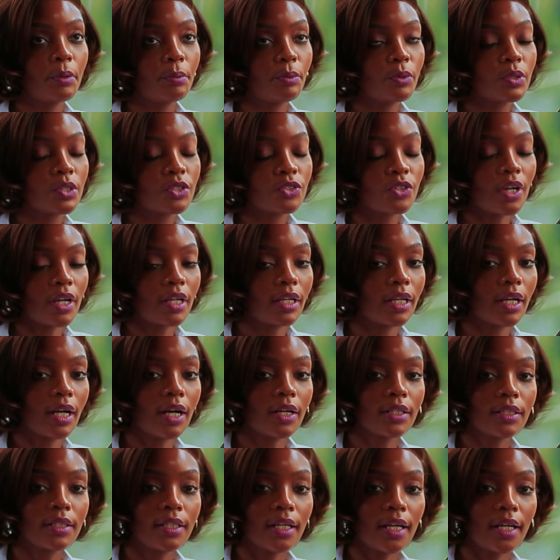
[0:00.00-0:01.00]
are people
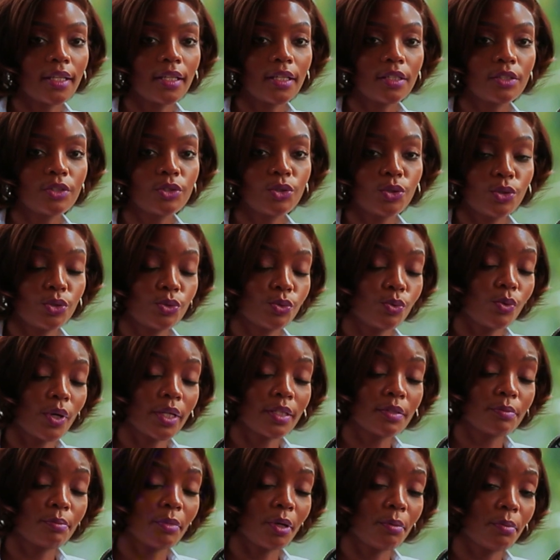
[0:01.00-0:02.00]
struggling out there that don't
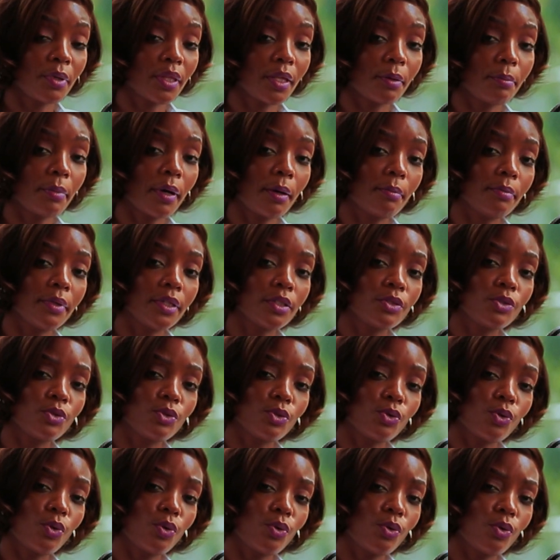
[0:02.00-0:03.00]
want maybe the public
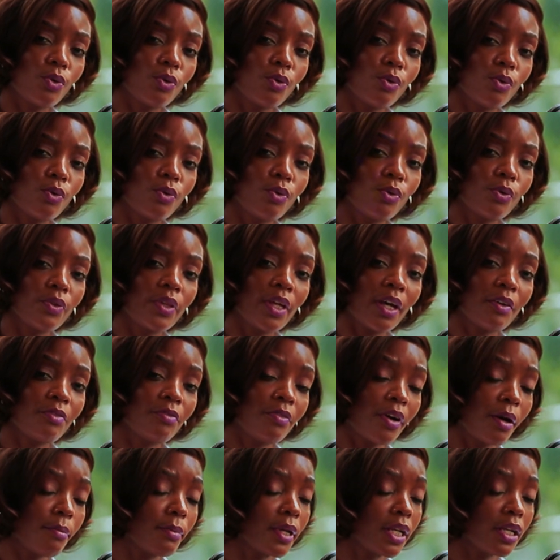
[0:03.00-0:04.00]
to know, or their
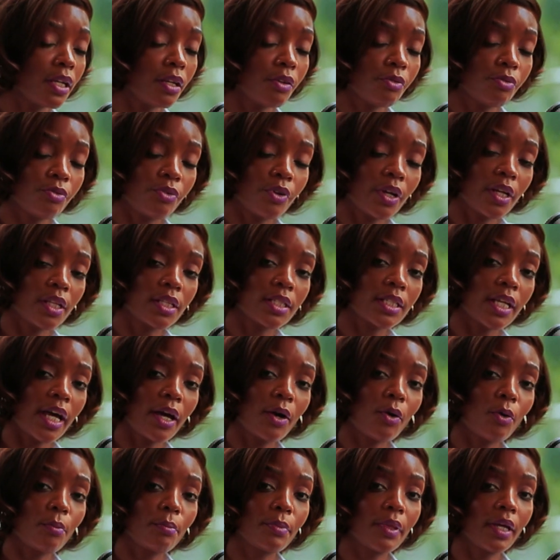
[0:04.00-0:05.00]
family or friends.
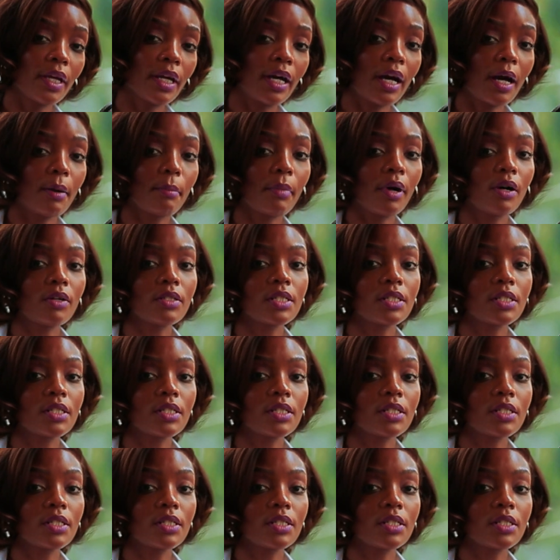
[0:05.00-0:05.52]
I hope they come